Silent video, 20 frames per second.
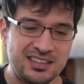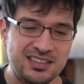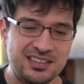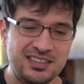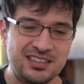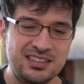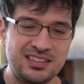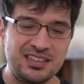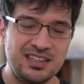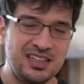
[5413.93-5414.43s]

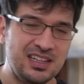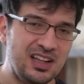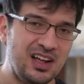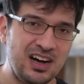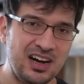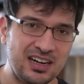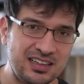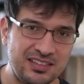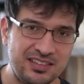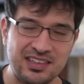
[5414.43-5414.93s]

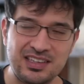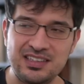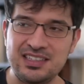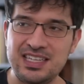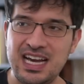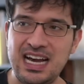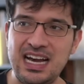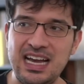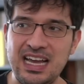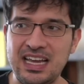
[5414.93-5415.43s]
clocks and
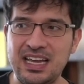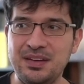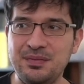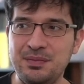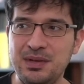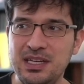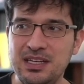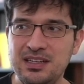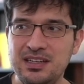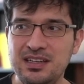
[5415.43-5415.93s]
time,
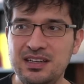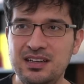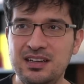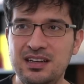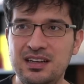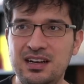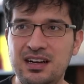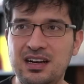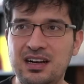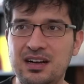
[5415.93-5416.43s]

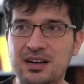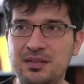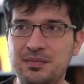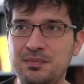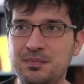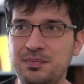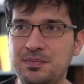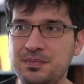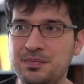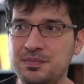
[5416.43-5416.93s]

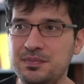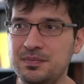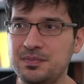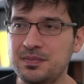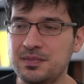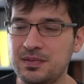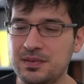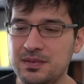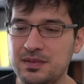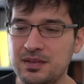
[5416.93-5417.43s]

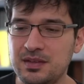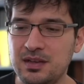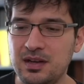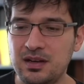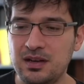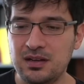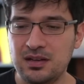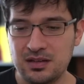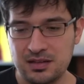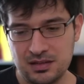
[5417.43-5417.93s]

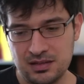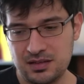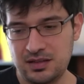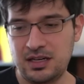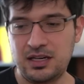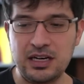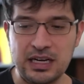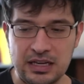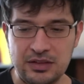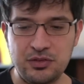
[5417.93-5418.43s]

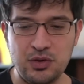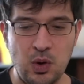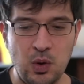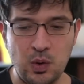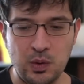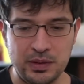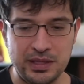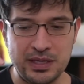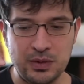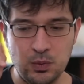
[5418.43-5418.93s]
there is
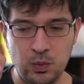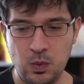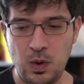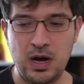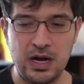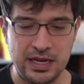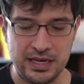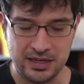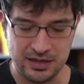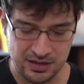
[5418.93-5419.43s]
only
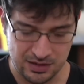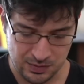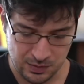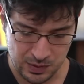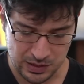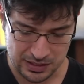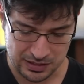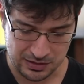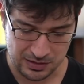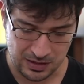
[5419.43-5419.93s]
1
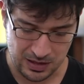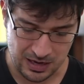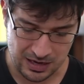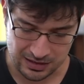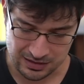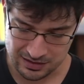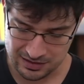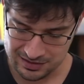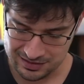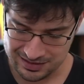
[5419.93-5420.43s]

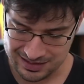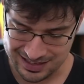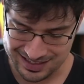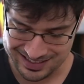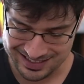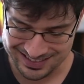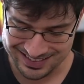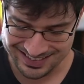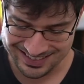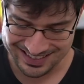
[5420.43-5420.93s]
o'clock.
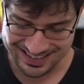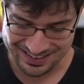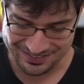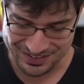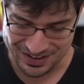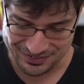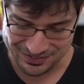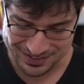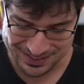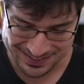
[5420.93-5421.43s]
I've
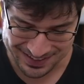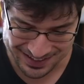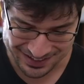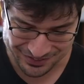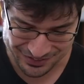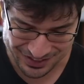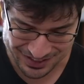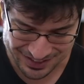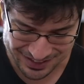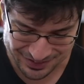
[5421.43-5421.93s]
never thought of
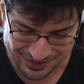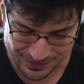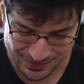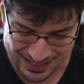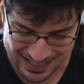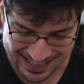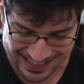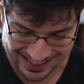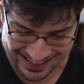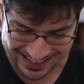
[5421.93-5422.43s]
it this way.
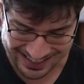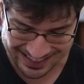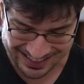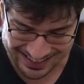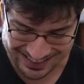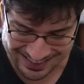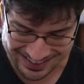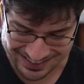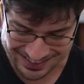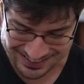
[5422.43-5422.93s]
I like
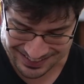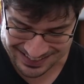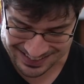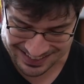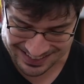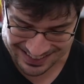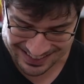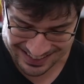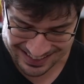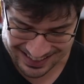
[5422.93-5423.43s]
it, though.
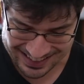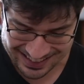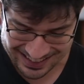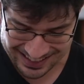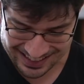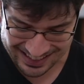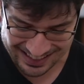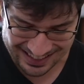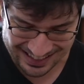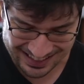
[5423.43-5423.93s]
I
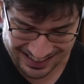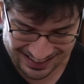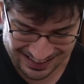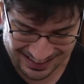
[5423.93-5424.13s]
like it.